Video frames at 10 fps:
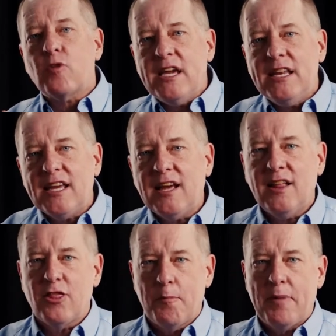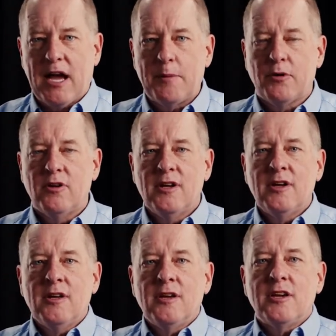reading the Bible,
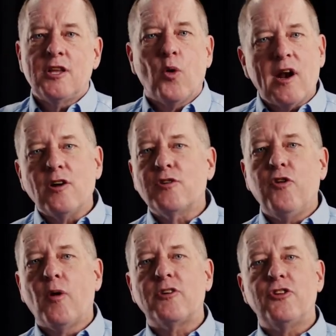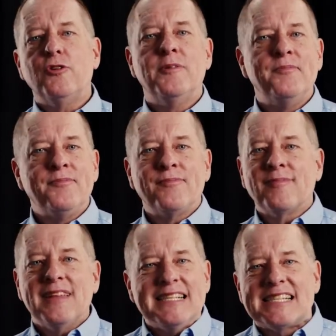you know what I look forward to?
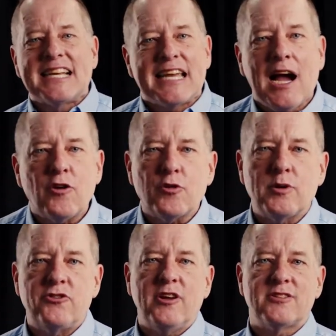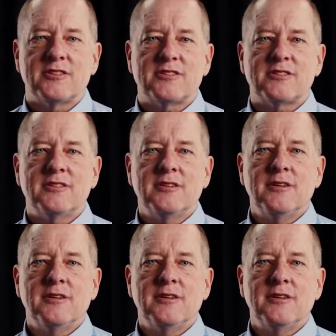Is an encounter with Jesus.